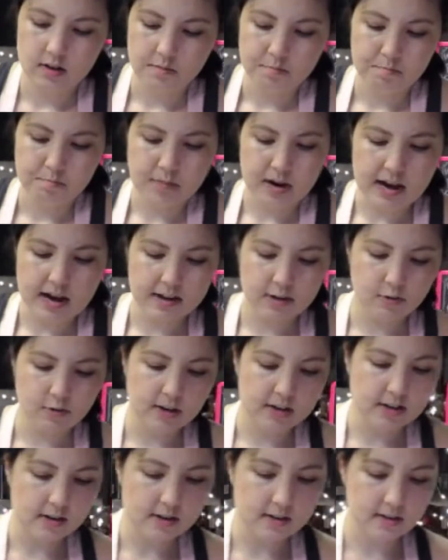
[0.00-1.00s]
buy
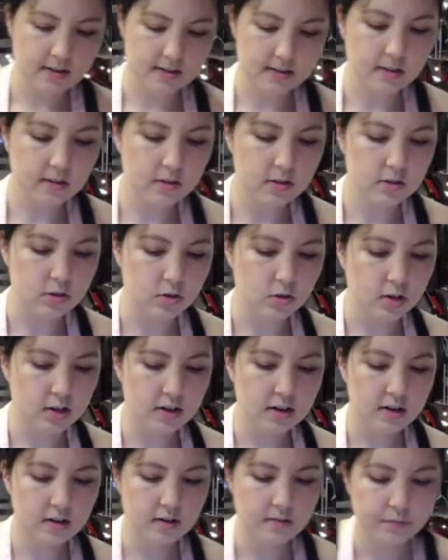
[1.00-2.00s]
green onions at the
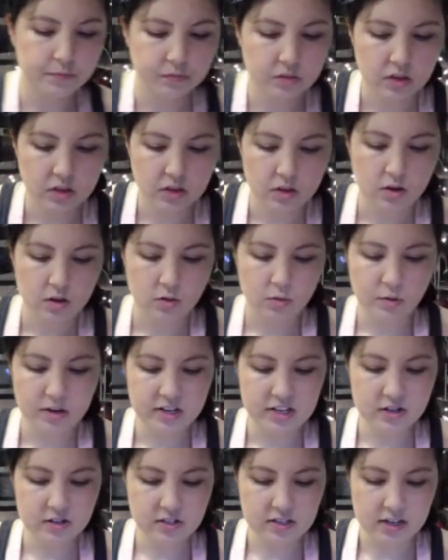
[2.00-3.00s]
store,
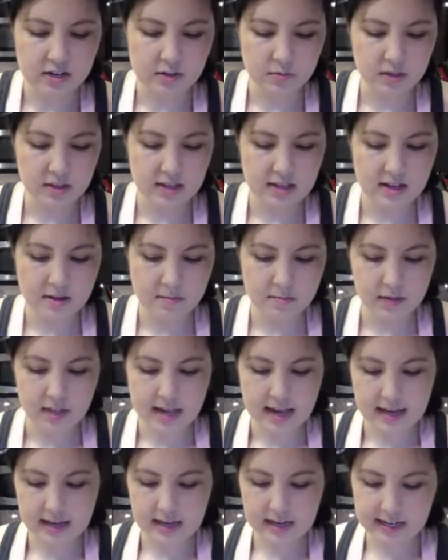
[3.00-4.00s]
when you're done with them,
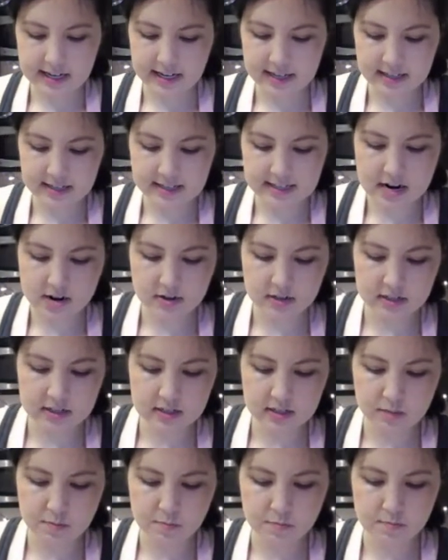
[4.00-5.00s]
like cut down
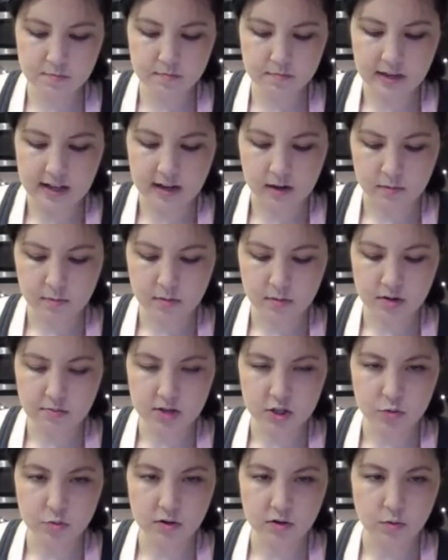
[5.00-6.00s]
to like pretty
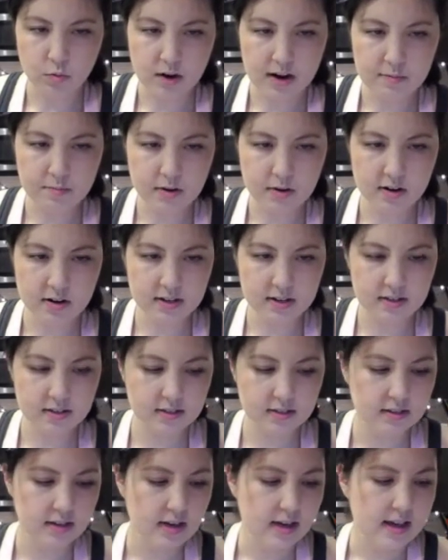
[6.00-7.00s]
much where the white part
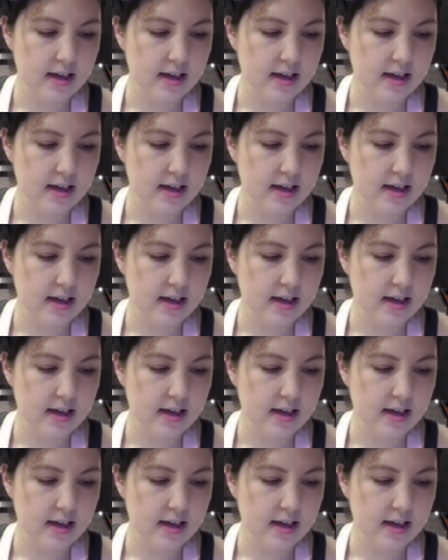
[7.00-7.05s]
is,